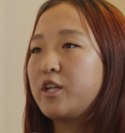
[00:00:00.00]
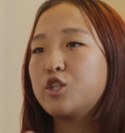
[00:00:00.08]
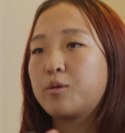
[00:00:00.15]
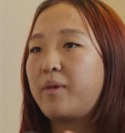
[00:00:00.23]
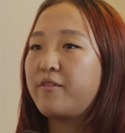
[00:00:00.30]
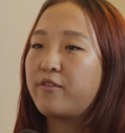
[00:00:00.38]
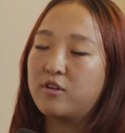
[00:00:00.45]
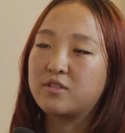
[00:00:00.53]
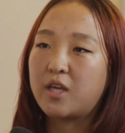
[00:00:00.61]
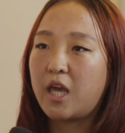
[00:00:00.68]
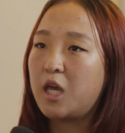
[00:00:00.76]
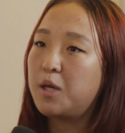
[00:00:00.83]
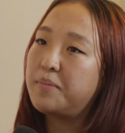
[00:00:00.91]
took my first
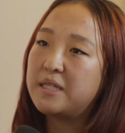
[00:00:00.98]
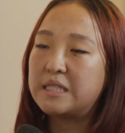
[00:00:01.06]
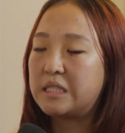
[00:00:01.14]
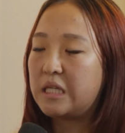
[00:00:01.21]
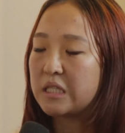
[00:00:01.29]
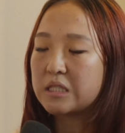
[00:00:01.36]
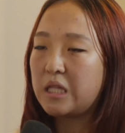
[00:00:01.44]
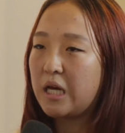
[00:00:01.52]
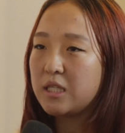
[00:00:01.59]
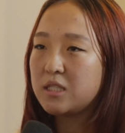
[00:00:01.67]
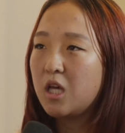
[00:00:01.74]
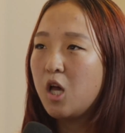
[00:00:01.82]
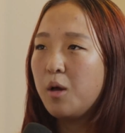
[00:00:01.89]
like A P C S
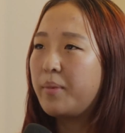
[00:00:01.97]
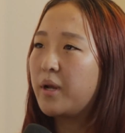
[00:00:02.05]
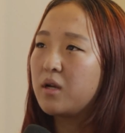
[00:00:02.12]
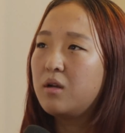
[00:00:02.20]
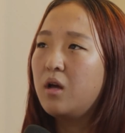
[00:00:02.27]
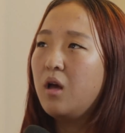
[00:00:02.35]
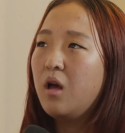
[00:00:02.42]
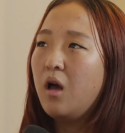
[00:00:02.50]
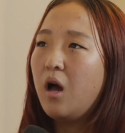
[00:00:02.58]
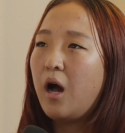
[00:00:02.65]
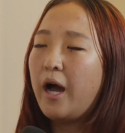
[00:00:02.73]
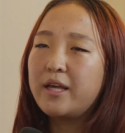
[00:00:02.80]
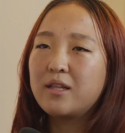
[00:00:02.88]
class, but
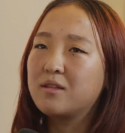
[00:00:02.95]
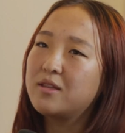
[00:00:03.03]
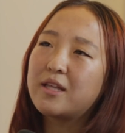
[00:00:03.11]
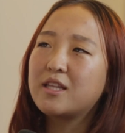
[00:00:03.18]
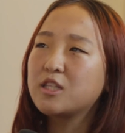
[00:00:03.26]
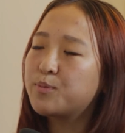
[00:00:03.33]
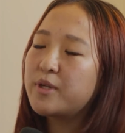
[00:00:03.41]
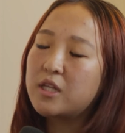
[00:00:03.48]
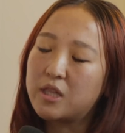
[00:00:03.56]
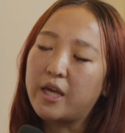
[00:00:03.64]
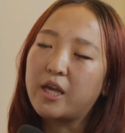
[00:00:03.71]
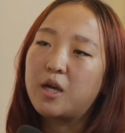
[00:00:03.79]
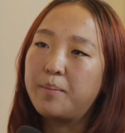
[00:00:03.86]
I like that's pretty
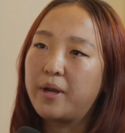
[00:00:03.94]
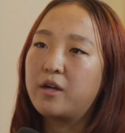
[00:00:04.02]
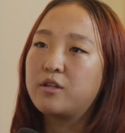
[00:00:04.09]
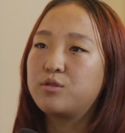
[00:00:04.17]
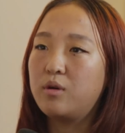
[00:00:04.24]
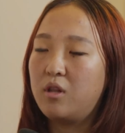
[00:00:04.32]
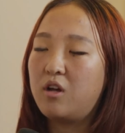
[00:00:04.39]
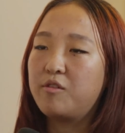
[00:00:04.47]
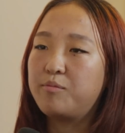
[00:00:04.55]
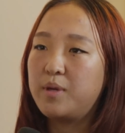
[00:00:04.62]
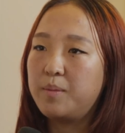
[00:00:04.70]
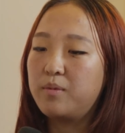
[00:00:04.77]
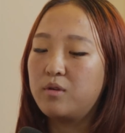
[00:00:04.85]
late compared to a lot of
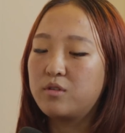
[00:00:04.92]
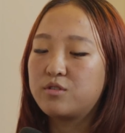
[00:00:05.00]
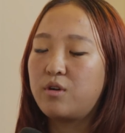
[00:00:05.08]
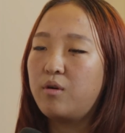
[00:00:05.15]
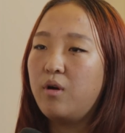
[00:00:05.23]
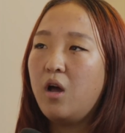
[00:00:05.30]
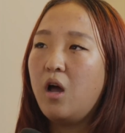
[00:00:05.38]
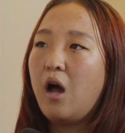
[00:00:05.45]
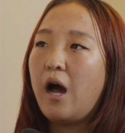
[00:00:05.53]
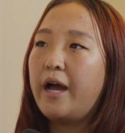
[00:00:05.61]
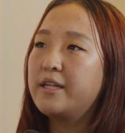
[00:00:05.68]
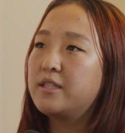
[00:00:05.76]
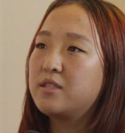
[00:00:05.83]
people. So
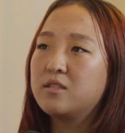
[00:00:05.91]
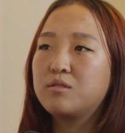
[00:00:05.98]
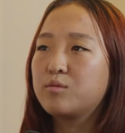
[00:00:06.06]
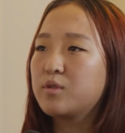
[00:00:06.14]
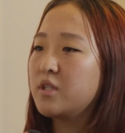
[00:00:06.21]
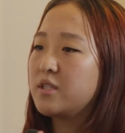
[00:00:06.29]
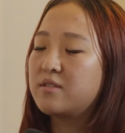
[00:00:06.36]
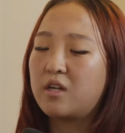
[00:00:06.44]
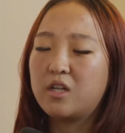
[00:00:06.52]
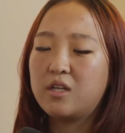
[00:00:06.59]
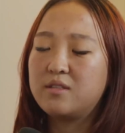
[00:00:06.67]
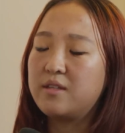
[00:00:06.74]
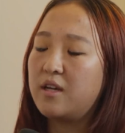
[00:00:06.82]
I didn't really
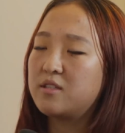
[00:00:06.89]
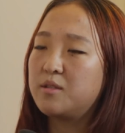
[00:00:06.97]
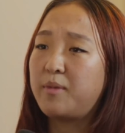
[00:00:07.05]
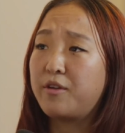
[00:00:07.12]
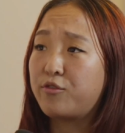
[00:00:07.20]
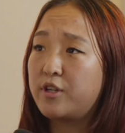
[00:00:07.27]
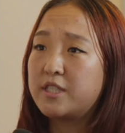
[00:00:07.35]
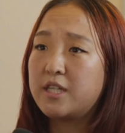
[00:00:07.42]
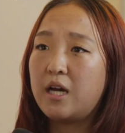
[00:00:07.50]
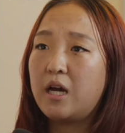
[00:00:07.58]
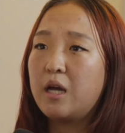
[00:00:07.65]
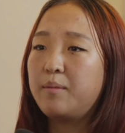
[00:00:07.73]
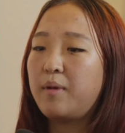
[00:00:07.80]
study C S in my free
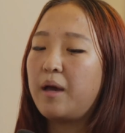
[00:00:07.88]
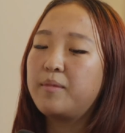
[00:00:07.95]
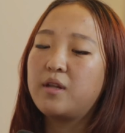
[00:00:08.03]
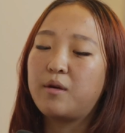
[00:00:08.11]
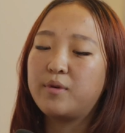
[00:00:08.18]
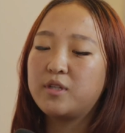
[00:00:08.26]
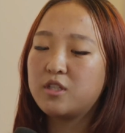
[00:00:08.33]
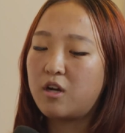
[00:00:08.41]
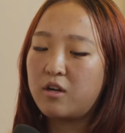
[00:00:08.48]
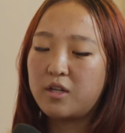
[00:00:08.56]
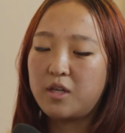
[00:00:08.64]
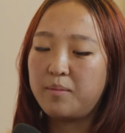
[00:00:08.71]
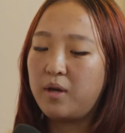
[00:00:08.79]
time. I mean, I went to
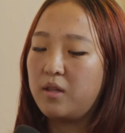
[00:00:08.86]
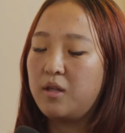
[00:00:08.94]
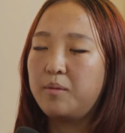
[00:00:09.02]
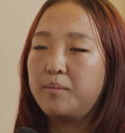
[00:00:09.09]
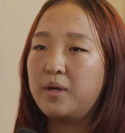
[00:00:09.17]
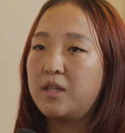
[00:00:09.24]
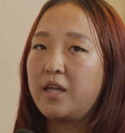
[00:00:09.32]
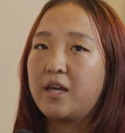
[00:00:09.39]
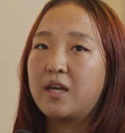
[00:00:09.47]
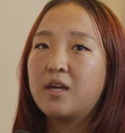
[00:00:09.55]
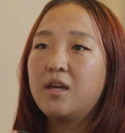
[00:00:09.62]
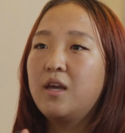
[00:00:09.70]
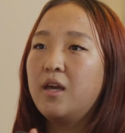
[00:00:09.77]
Carnegie Mellon, but like